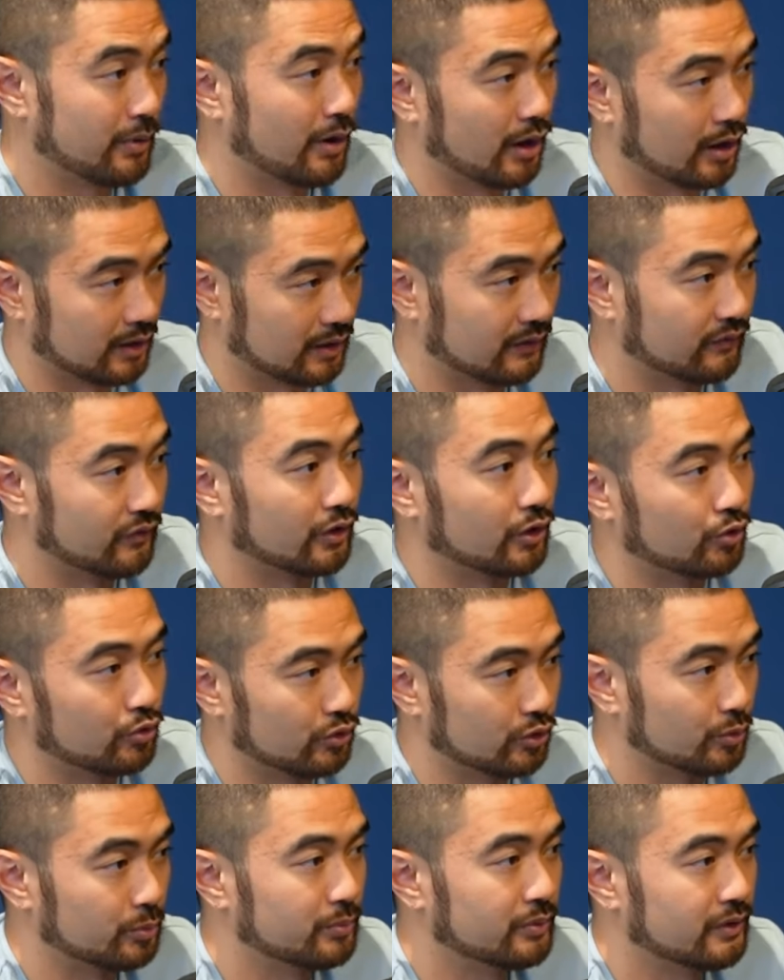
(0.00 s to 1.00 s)
part of a
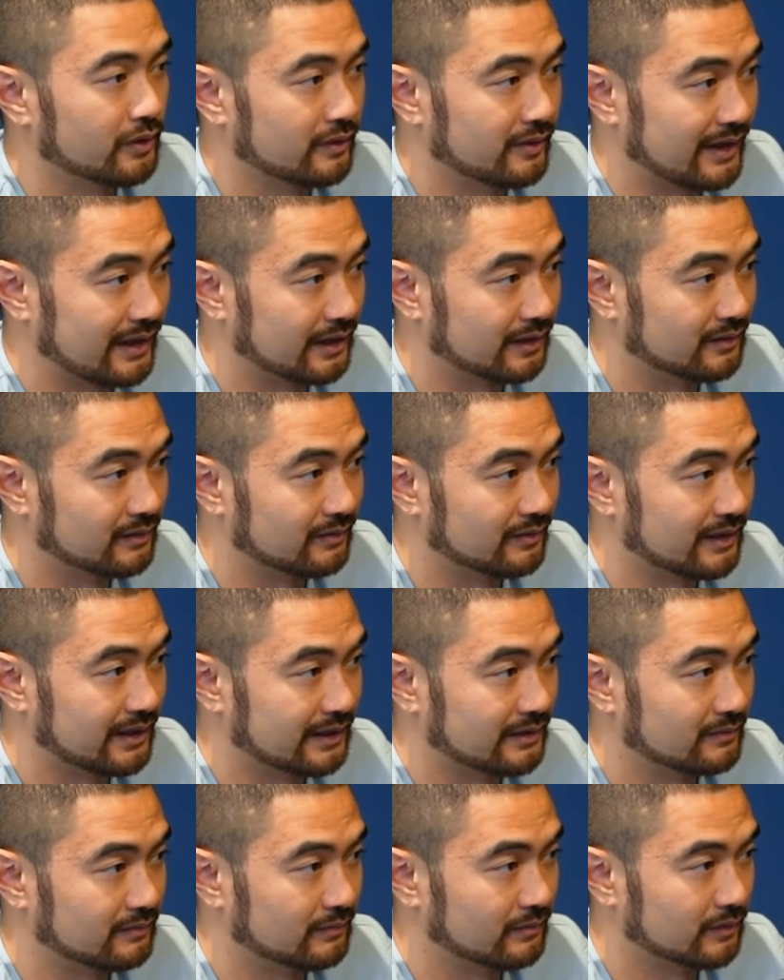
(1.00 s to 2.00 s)
group that
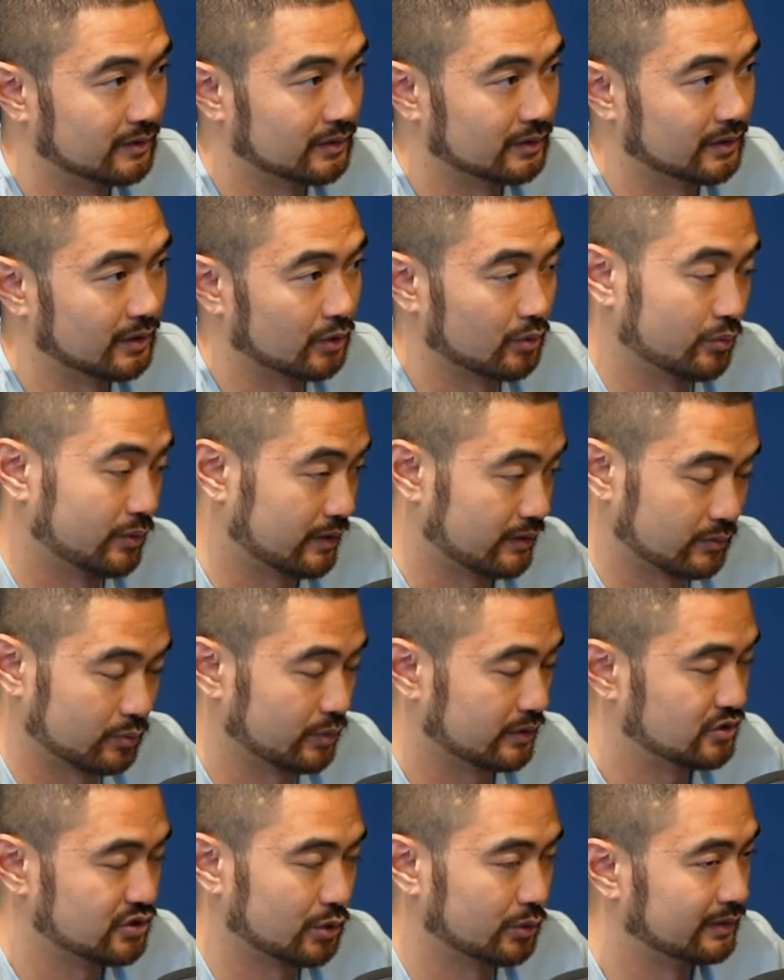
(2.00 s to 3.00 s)

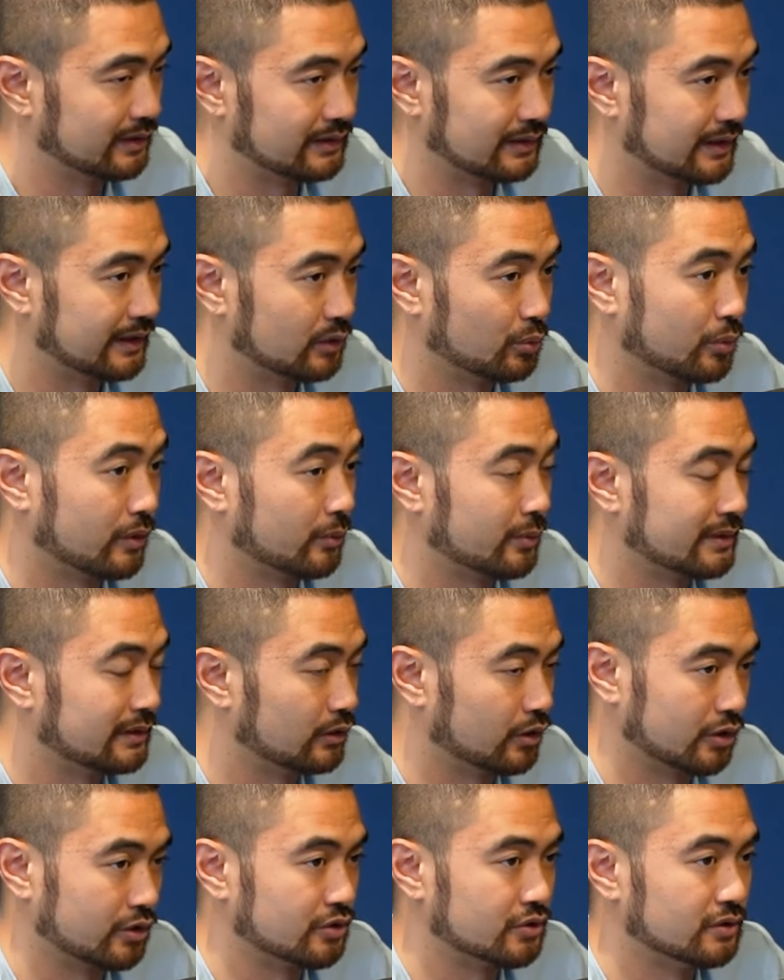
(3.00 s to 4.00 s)
with Tony Lynn, where we
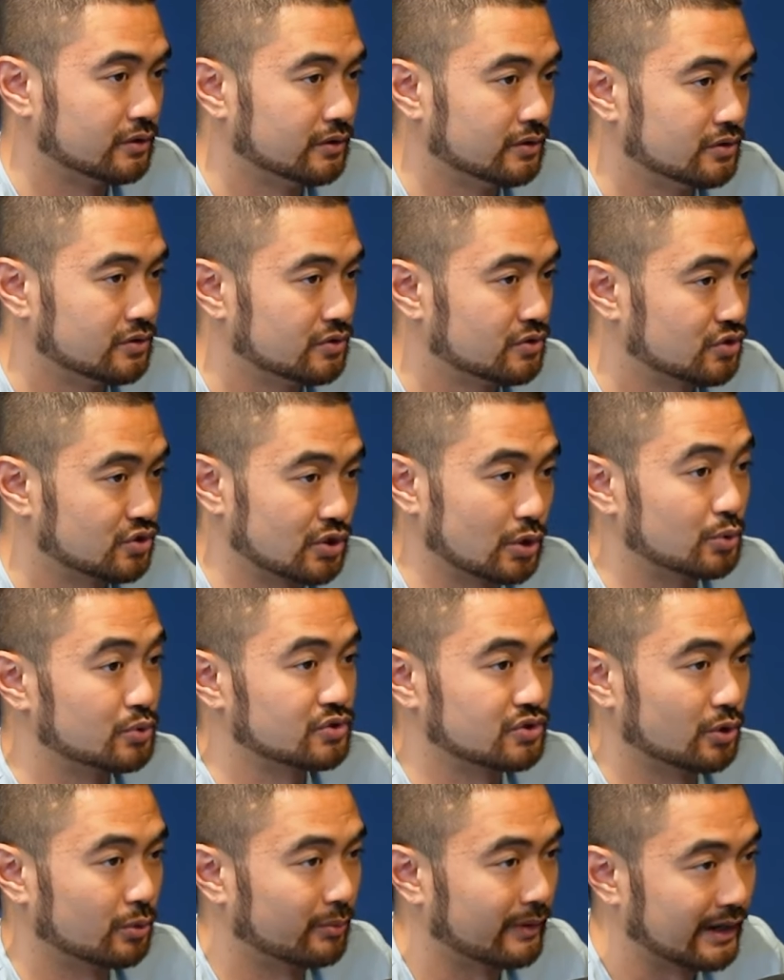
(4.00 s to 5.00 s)
learned so
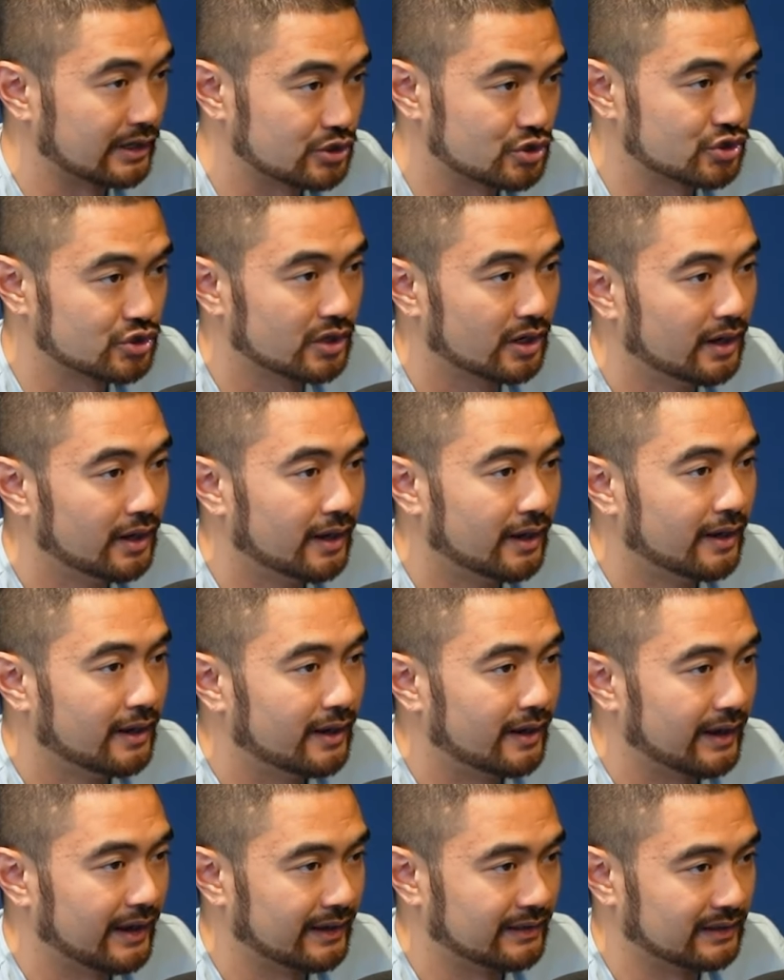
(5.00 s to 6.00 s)
much,
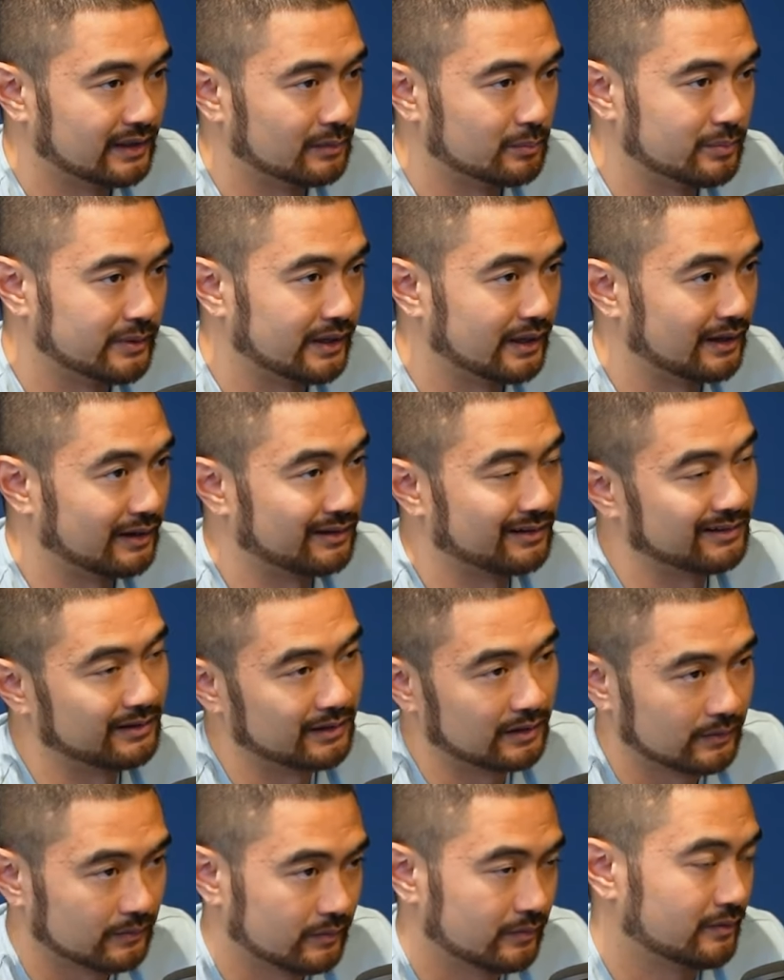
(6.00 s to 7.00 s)
and then being
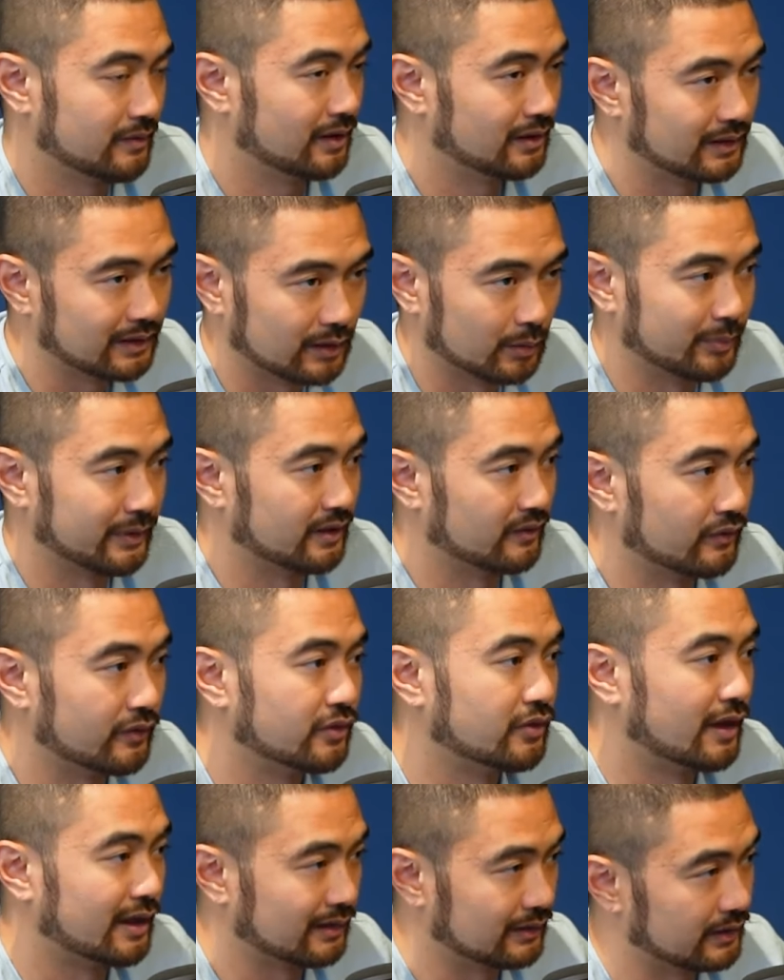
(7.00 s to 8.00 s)
a little bit of a
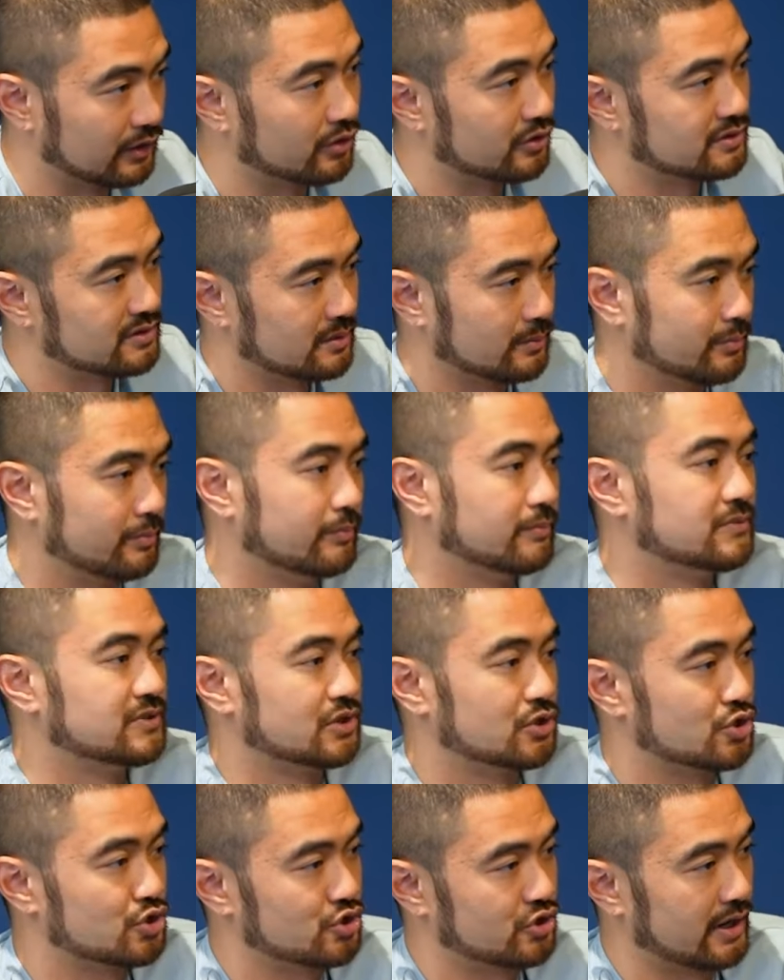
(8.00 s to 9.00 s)
thought leader
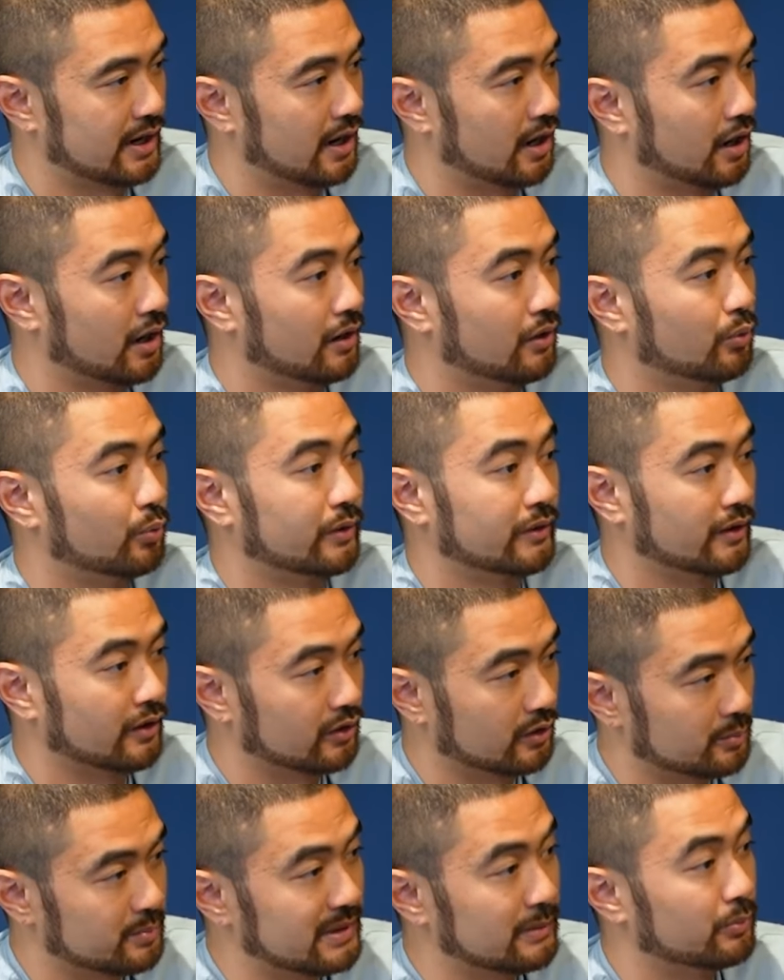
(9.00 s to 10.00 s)
to share with
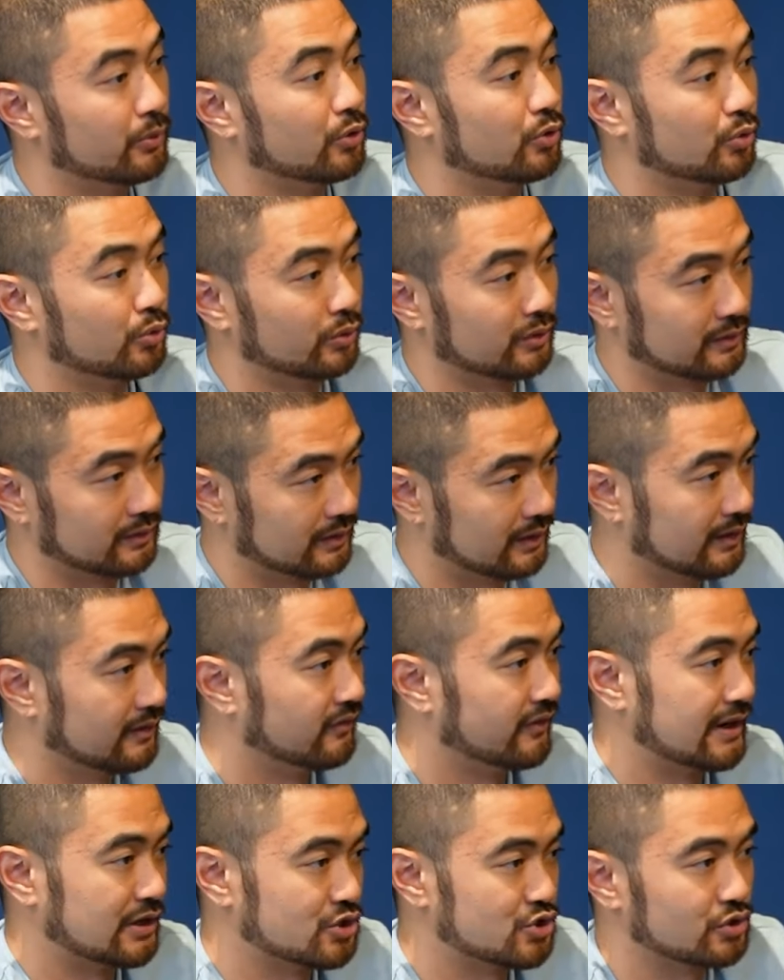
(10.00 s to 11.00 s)
other people who would
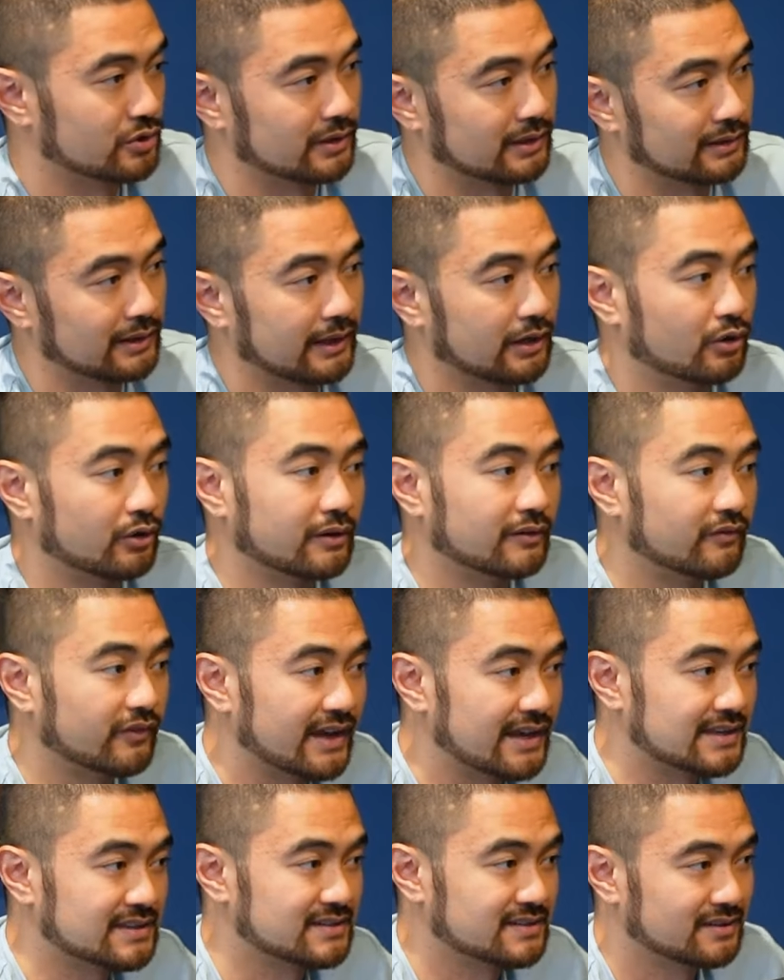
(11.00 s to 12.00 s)
eventually later
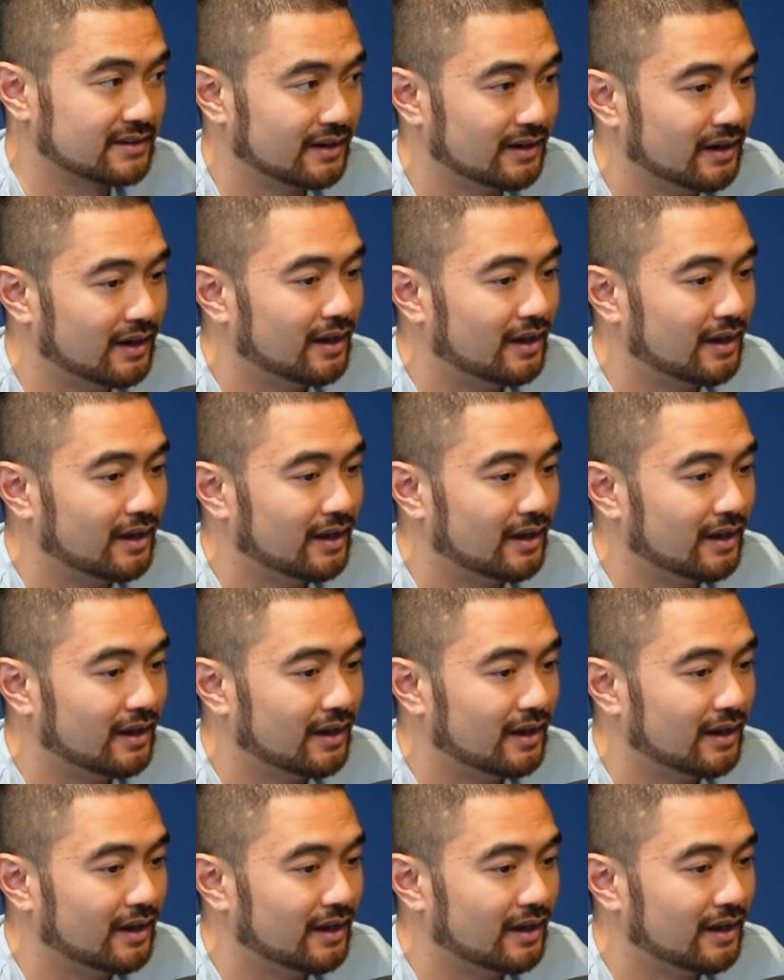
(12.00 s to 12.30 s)
invest.